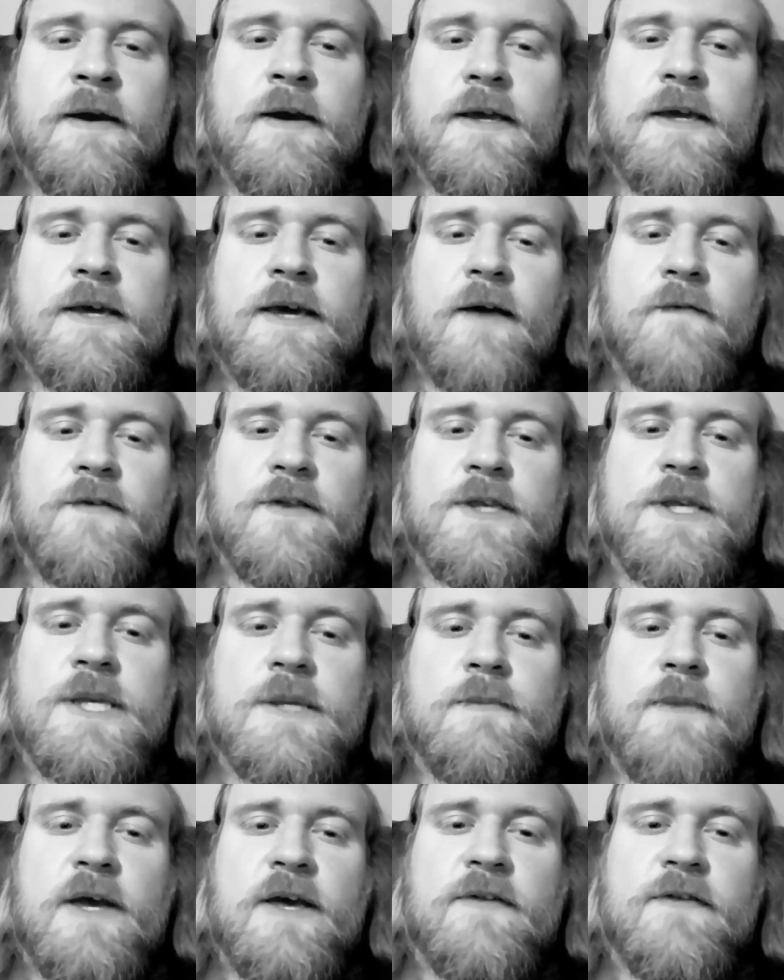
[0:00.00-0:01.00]
Kevin
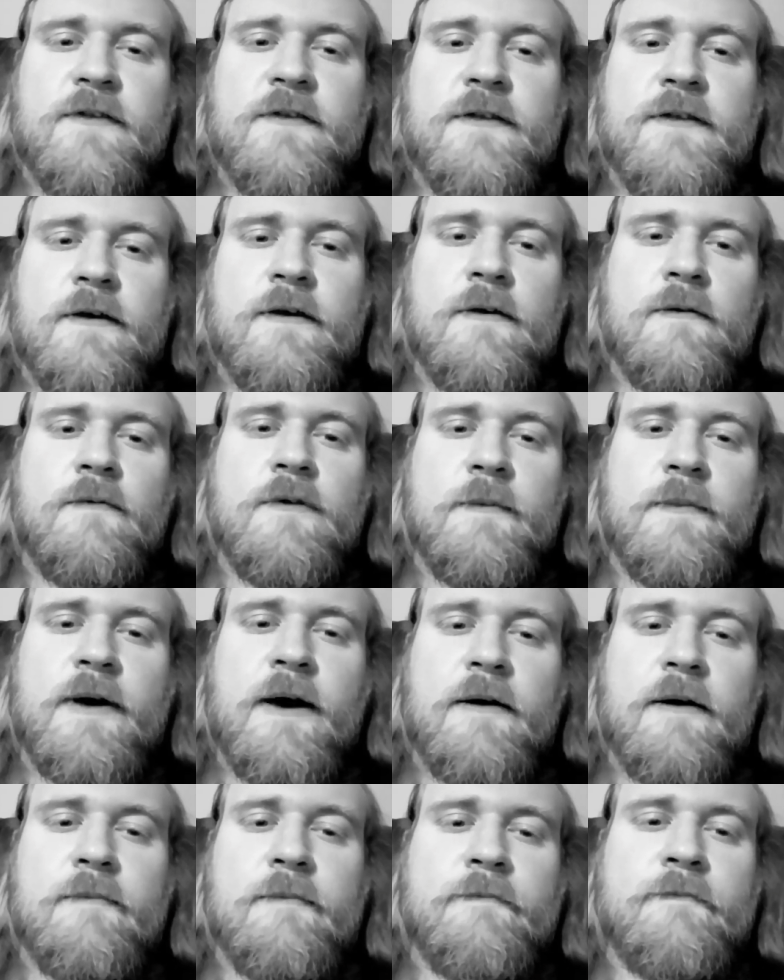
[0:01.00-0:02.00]
Smith, what
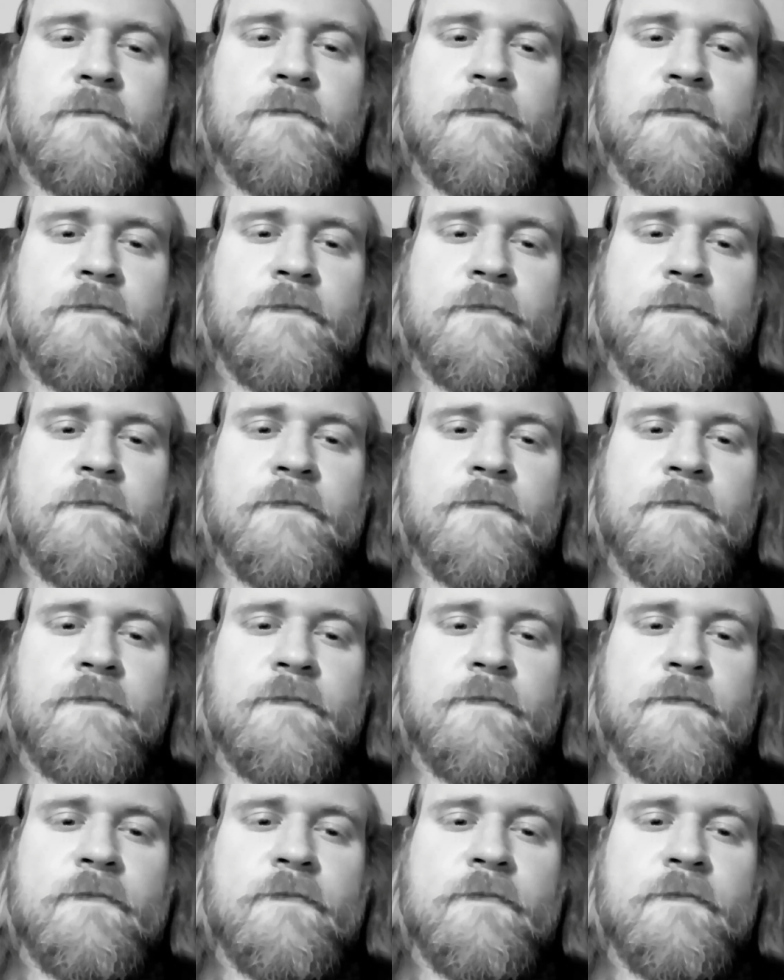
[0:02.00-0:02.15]
about him?